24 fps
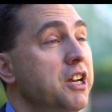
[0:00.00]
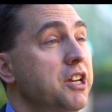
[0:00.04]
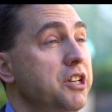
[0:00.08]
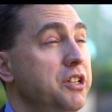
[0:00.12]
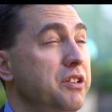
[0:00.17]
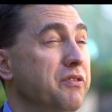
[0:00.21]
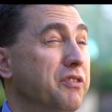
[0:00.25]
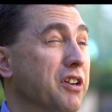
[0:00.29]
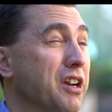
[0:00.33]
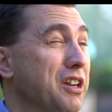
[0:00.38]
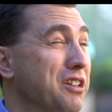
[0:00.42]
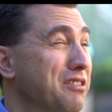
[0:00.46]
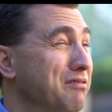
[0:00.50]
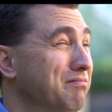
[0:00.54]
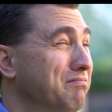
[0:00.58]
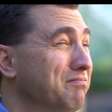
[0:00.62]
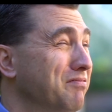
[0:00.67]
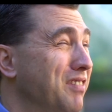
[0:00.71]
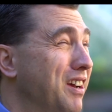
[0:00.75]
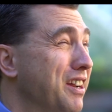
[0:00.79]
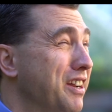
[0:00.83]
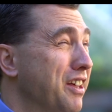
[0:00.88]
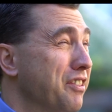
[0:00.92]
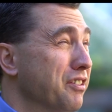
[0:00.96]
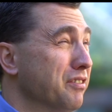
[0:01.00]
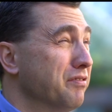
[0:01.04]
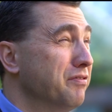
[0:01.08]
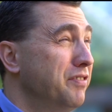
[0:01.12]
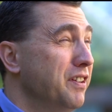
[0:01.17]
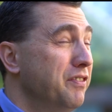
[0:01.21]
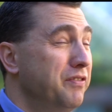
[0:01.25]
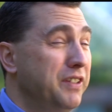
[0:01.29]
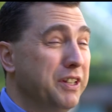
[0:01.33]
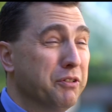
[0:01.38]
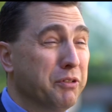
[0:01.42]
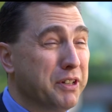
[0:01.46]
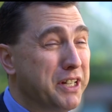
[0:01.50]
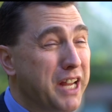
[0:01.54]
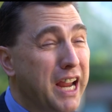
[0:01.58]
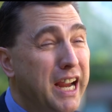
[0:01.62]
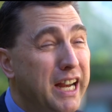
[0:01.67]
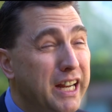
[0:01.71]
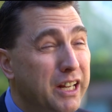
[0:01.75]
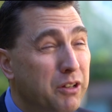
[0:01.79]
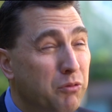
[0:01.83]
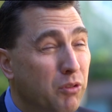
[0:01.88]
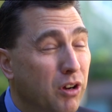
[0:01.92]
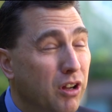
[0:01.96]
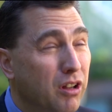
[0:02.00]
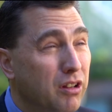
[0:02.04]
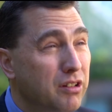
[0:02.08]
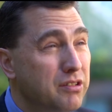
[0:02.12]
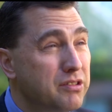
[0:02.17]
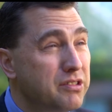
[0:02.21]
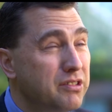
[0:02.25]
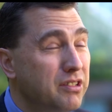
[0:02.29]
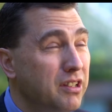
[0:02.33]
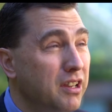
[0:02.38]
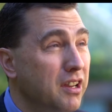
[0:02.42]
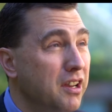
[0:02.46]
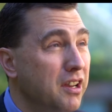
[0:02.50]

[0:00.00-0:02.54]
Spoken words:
You've got another 50 retaining walls,